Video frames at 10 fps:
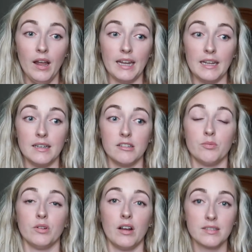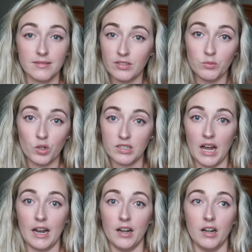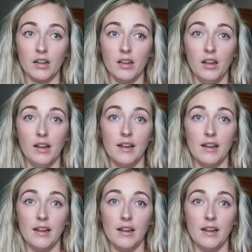He is progressively more tired.